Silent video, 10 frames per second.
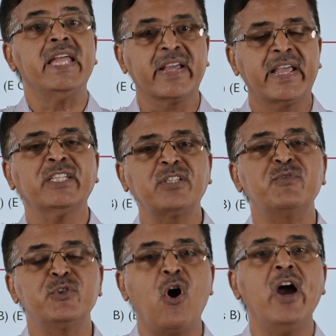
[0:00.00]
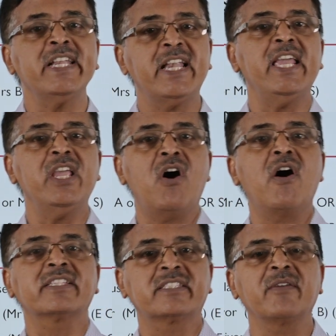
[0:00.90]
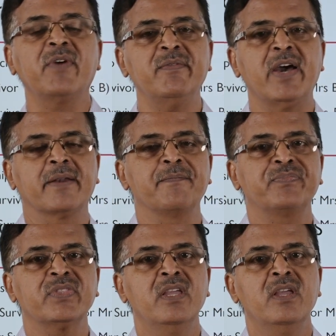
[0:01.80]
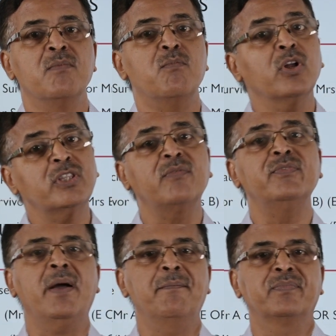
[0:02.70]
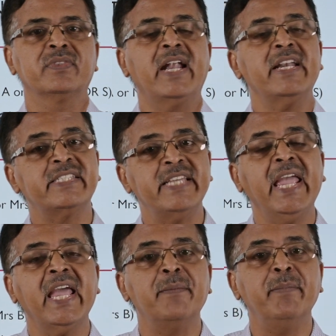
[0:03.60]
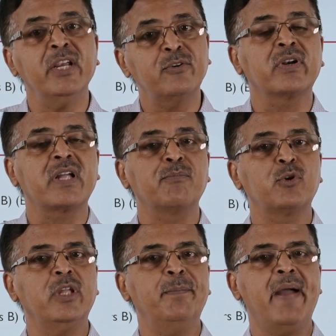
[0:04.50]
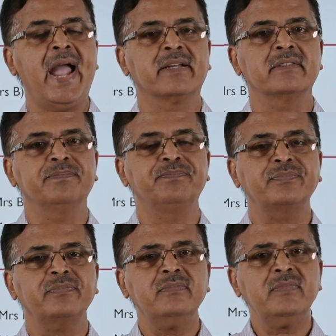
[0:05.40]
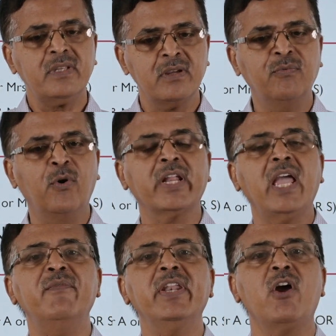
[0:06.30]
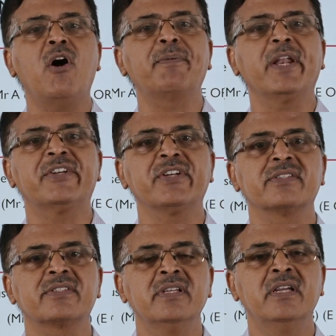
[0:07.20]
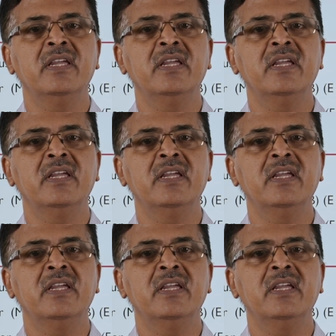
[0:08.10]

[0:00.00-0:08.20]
In the case of jointly or survivor, both of them that is A and B should come to the bank for every operations.